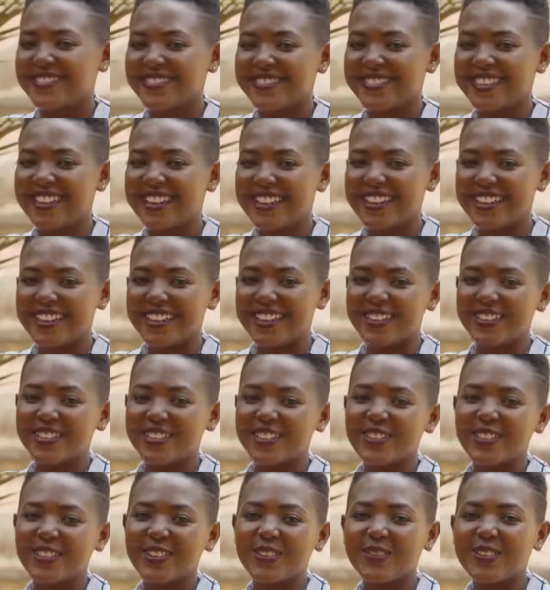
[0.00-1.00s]
Thank you
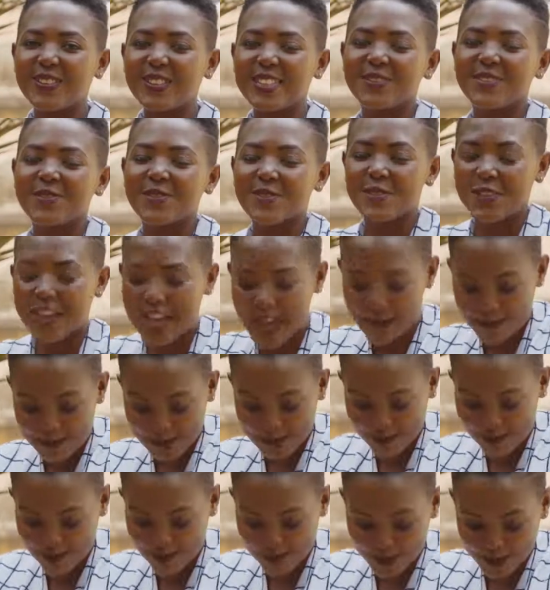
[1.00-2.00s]
so much for
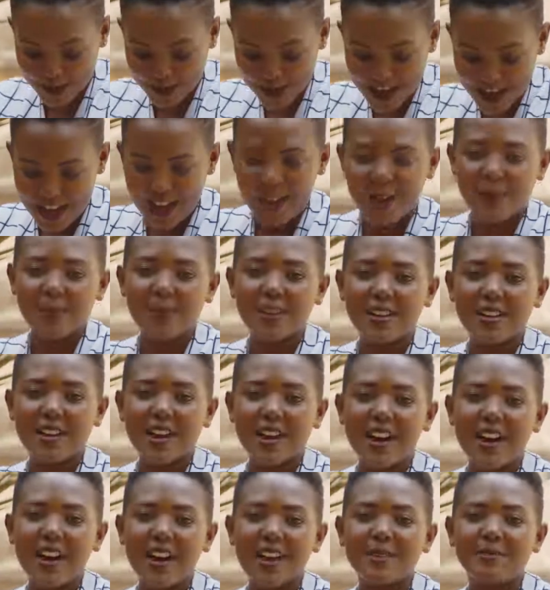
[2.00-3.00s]
coming through. What
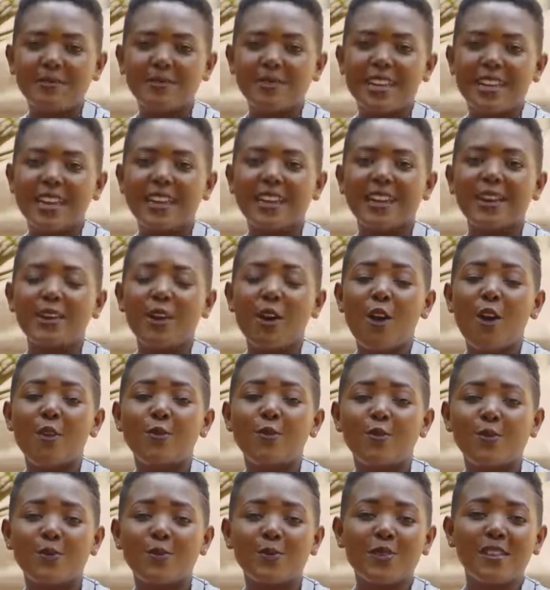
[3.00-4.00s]
I am taking
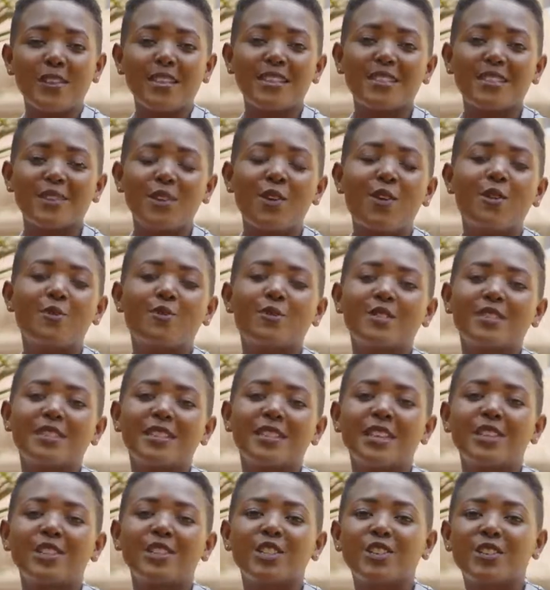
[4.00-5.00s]
home from this
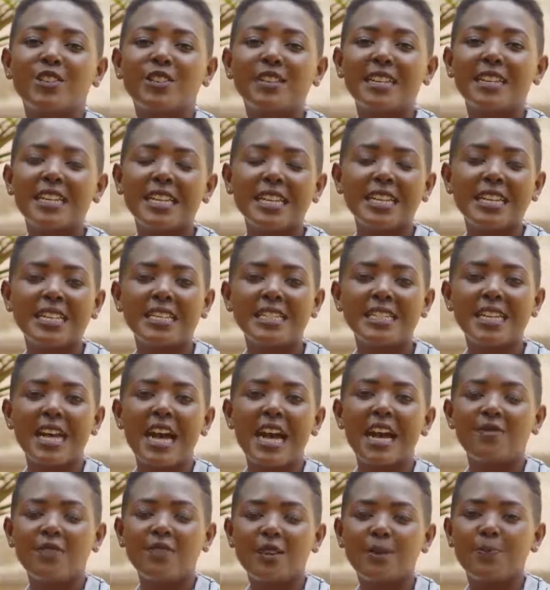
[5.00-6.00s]
conversation is
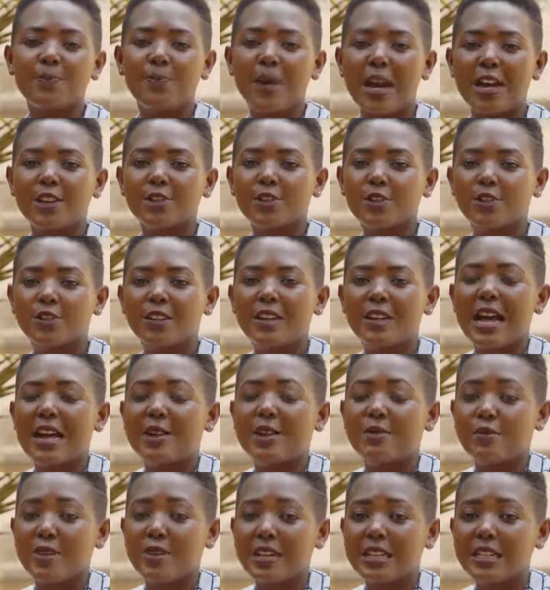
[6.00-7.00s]
having passion
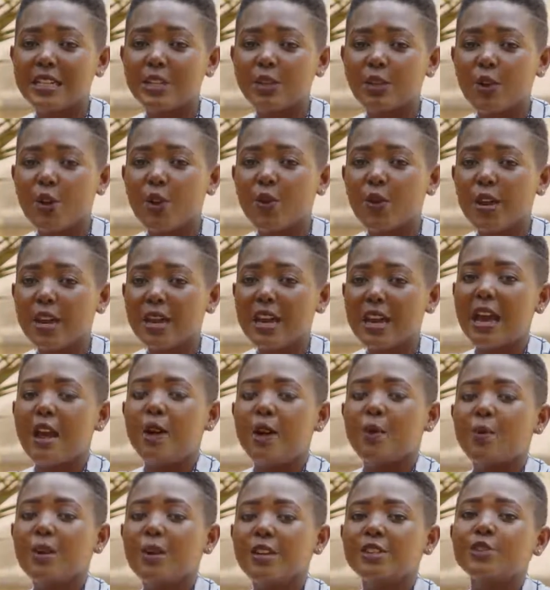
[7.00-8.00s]
and really knowing
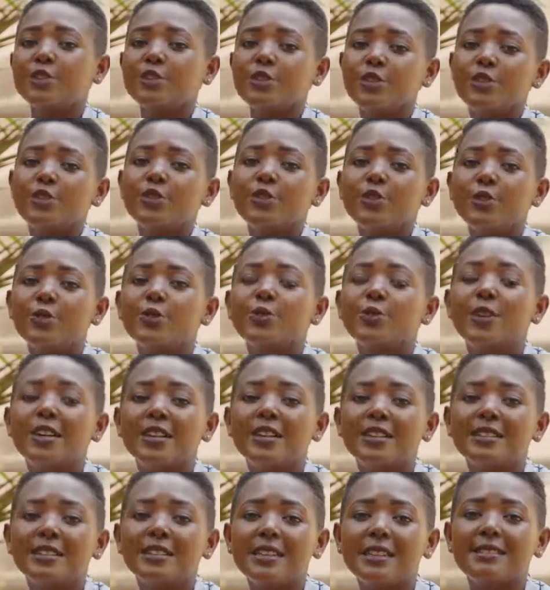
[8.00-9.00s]
what do you
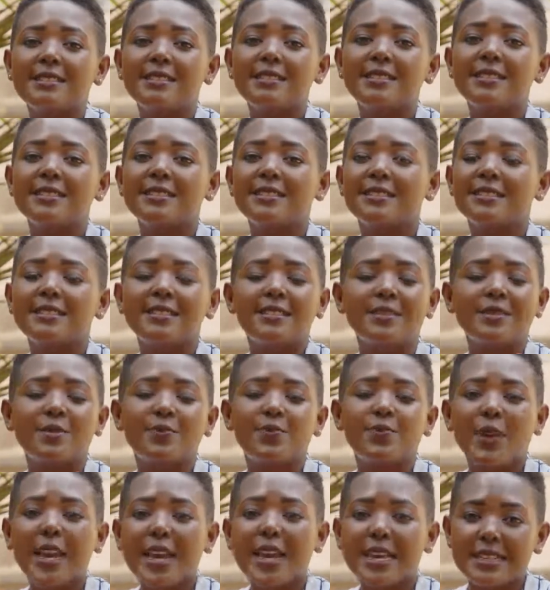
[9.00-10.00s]
want in this
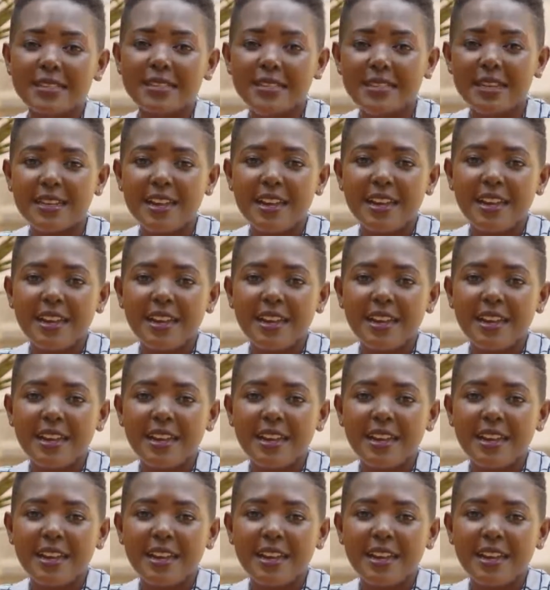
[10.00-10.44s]
space.